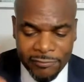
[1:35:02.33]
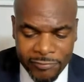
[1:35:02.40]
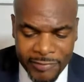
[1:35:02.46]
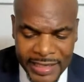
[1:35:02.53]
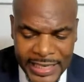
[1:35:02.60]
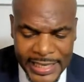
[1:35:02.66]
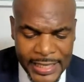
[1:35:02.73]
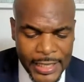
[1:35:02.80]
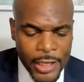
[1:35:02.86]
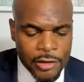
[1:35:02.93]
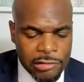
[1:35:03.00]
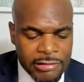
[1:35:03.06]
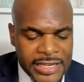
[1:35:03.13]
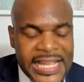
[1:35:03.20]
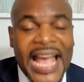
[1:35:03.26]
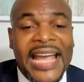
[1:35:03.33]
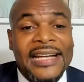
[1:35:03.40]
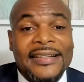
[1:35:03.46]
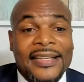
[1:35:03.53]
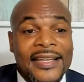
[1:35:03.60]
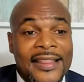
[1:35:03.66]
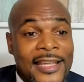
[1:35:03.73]
will
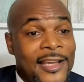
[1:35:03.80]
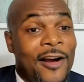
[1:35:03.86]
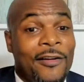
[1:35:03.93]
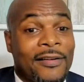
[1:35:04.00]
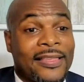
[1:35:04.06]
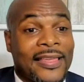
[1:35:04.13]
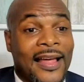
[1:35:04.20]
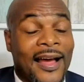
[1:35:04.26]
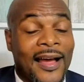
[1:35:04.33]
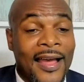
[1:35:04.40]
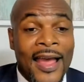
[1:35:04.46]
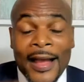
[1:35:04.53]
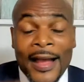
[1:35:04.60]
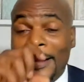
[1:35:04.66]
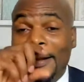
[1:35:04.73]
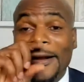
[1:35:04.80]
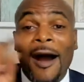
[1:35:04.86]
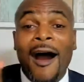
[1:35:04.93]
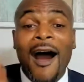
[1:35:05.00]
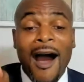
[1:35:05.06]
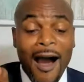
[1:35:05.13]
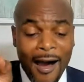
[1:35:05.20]
recreate the earth.
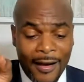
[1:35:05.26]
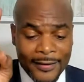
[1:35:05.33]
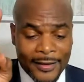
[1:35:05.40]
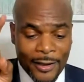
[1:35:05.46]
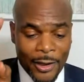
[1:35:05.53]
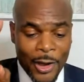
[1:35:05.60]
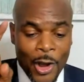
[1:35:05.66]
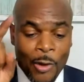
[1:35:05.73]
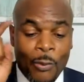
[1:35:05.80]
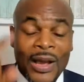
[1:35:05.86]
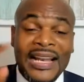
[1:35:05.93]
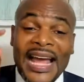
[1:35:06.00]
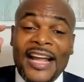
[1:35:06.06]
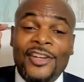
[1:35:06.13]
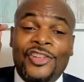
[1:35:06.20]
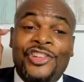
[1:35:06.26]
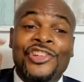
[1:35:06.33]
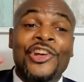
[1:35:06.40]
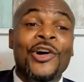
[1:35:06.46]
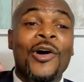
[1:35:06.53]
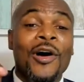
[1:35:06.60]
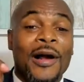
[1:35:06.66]
God will
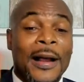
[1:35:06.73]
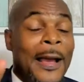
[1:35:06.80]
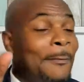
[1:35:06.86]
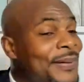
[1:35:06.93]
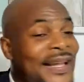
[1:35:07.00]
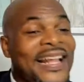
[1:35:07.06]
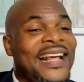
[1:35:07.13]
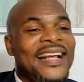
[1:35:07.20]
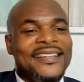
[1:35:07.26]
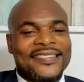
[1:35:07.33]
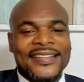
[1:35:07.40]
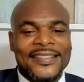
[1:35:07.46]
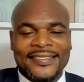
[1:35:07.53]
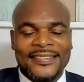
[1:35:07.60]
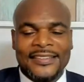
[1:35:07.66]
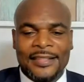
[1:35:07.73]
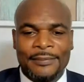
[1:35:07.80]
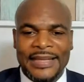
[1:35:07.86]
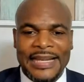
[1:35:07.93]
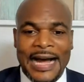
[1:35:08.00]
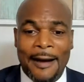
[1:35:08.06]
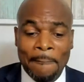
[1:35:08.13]
ensure, please listen
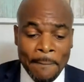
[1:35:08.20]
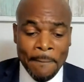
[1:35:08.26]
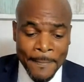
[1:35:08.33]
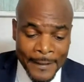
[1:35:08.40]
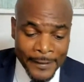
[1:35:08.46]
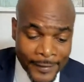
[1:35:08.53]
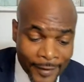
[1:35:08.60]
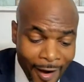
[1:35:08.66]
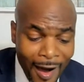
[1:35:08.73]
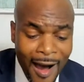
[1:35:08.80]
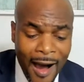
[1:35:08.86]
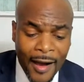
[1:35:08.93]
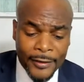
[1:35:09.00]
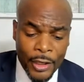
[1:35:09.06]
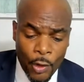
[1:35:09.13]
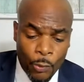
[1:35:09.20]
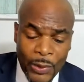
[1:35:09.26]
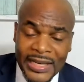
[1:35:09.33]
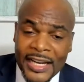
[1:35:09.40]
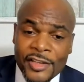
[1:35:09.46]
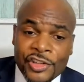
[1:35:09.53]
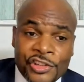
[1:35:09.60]
to me now, God
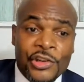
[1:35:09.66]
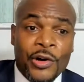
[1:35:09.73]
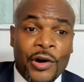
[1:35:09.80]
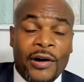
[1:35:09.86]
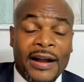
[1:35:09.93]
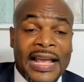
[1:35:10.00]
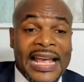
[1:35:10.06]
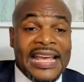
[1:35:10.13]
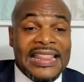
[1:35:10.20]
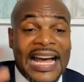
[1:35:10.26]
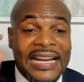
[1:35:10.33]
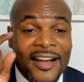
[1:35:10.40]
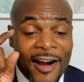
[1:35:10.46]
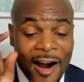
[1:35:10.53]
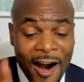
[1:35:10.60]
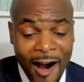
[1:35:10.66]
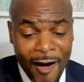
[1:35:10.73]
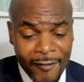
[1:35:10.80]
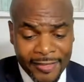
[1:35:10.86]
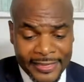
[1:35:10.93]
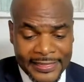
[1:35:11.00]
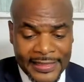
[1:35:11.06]
will ensure that the
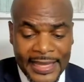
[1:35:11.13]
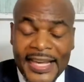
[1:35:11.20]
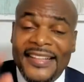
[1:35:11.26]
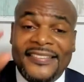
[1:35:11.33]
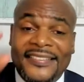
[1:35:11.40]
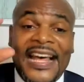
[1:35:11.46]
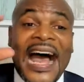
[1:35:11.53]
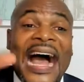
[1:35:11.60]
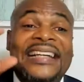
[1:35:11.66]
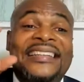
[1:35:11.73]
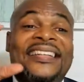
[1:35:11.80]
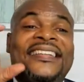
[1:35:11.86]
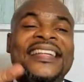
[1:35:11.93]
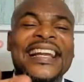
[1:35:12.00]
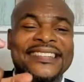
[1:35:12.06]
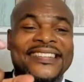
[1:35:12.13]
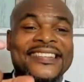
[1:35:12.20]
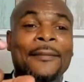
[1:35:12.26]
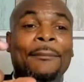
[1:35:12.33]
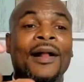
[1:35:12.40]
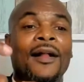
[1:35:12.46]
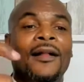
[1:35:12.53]
earth is
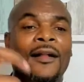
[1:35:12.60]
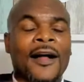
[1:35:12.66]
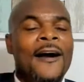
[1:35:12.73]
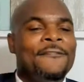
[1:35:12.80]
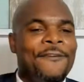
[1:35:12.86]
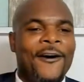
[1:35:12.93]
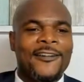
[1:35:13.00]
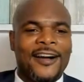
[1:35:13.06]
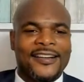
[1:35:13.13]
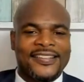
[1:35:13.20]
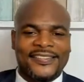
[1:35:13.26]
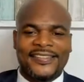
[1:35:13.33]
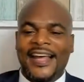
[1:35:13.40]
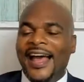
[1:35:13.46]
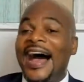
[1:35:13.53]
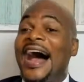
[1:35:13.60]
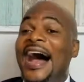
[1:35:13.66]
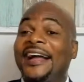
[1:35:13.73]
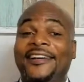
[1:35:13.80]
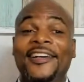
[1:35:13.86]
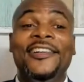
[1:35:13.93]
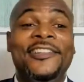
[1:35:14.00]
accessible for us.
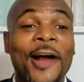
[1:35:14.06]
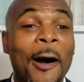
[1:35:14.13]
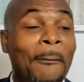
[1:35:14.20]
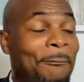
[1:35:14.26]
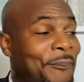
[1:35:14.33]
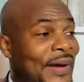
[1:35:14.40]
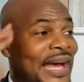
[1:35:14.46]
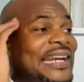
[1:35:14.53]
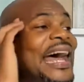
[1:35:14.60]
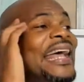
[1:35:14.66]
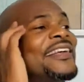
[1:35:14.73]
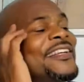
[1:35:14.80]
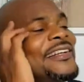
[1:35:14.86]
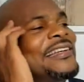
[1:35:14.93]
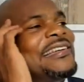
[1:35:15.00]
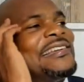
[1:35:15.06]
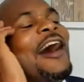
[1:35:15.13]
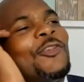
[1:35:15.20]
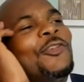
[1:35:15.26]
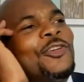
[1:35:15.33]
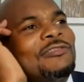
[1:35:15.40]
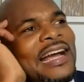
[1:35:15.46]
I could jump and I could
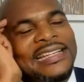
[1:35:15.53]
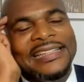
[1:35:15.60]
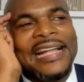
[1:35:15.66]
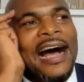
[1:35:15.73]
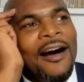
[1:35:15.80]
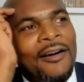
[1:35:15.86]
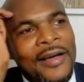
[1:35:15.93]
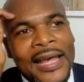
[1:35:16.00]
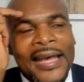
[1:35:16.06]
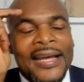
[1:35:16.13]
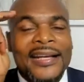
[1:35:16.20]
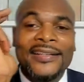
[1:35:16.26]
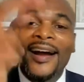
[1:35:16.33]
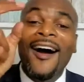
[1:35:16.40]
shout right now.